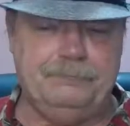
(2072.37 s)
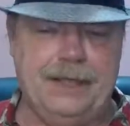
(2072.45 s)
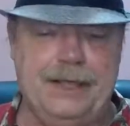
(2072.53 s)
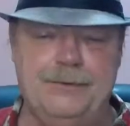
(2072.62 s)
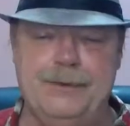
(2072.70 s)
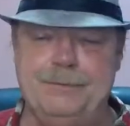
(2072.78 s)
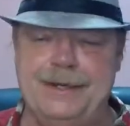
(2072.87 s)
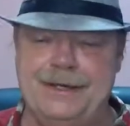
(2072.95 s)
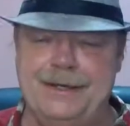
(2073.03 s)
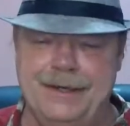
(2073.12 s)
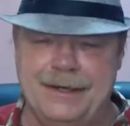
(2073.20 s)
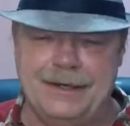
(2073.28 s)
it would
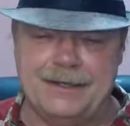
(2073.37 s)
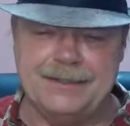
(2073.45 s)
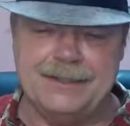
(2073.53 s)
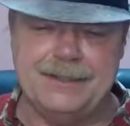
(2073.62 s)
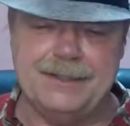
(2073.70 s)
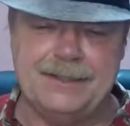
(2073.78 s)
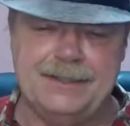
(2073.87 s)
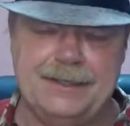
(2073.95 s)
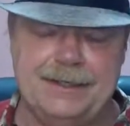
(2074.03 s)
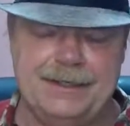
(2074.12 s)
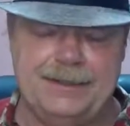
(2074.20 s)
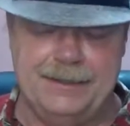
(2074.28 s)
be dusk.
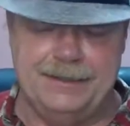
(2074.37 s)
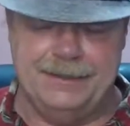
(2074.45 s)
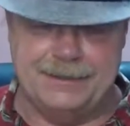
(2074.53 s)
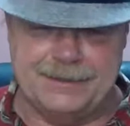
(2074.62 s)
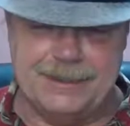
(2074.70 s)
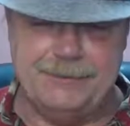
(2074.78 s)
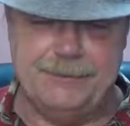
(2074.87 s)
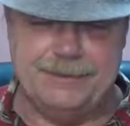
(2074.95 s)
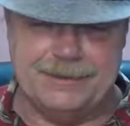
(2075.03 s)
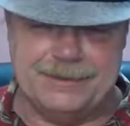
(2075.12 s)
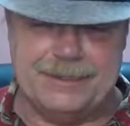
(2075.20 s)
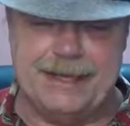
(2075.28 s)
The sun would
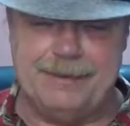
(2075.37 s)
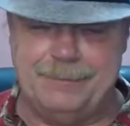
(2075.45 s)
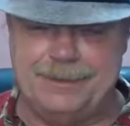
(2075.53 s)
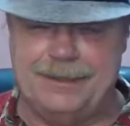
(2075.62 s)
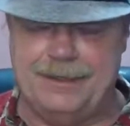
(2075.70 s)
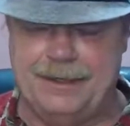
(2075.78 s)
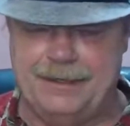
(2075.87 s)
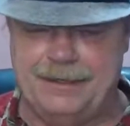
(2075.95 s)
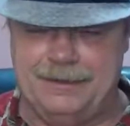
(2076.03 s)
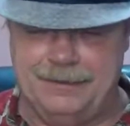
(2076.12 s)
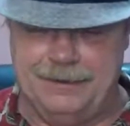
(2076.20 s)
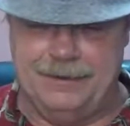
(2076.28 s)
have set, but
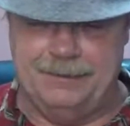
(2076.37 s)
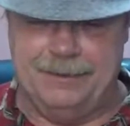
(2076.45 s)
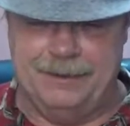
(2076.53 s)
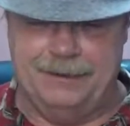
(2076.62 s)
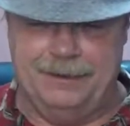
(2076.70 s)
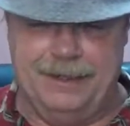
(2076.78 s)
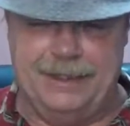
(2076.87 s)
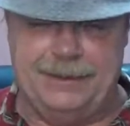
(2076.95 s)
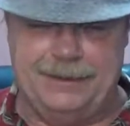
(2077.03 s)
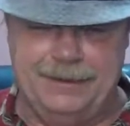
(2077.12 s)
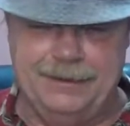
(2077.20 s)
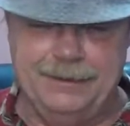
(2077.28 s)
a little bit of light
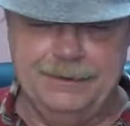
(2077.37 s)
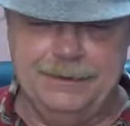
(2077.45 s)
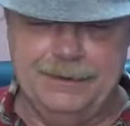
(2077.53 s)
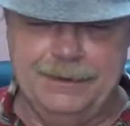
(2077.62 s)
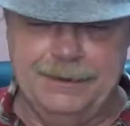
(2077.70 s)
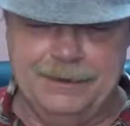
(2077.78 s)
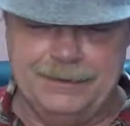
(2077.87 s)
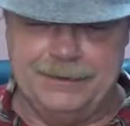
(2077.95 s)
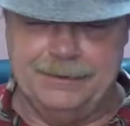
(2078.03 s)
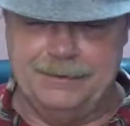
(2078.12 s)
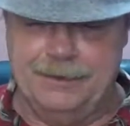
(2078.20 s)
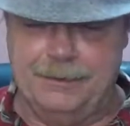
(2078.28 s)

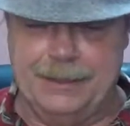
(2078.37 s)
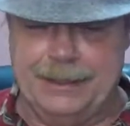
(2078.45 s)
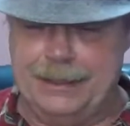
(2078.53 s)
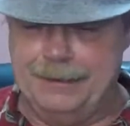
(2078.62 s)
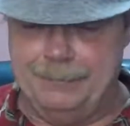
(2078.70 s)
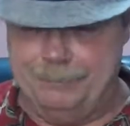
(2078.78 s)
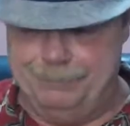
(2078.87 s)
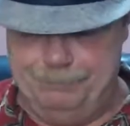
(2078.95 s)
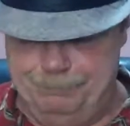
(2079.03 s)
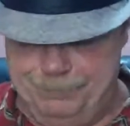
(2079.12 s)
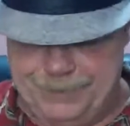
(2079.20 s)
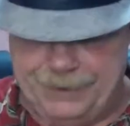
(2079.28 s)
still going
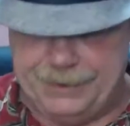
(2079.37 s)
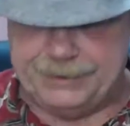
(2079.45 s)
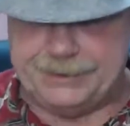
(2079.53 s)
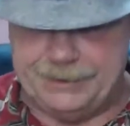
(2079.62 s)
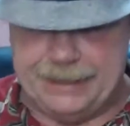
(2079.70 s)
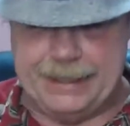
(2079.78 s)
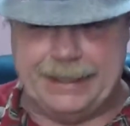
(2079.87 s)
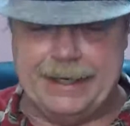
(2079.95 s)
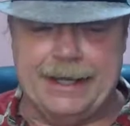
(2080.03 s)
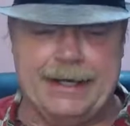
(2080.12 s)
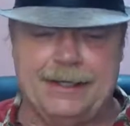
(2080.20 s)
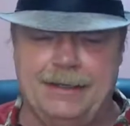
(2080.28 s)
until 8,
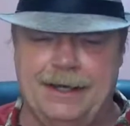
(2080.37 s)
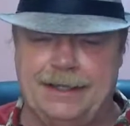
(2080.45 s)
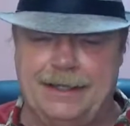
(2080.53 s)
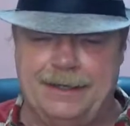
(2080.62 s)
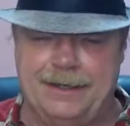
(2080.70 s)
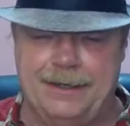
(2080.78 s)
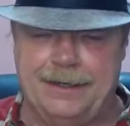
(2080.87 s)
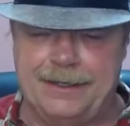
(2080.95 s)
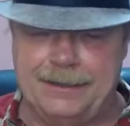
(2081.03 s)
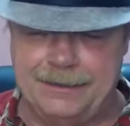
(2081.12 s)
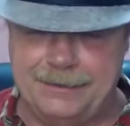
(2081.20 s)
9 o'clock at night.